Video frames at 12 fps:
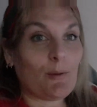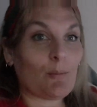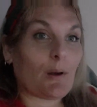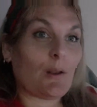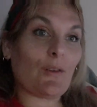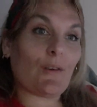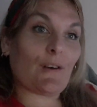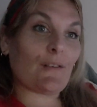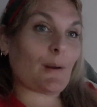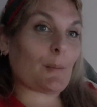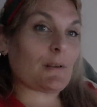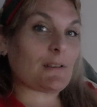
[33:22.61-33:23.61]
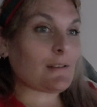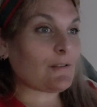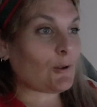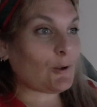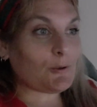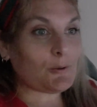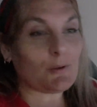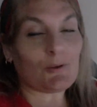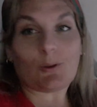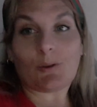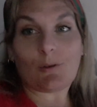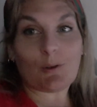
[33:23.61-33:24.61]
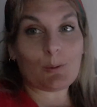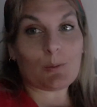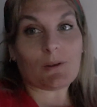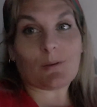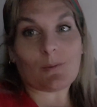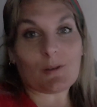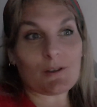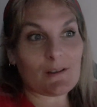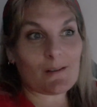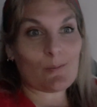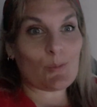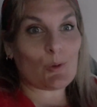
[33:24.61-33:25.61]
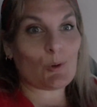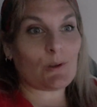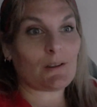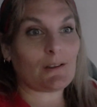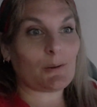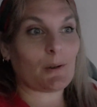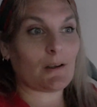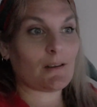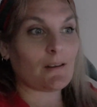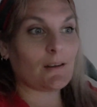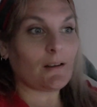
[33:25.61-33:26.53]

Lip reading: Both of our families have got to enjoy Reuben, which is important to us.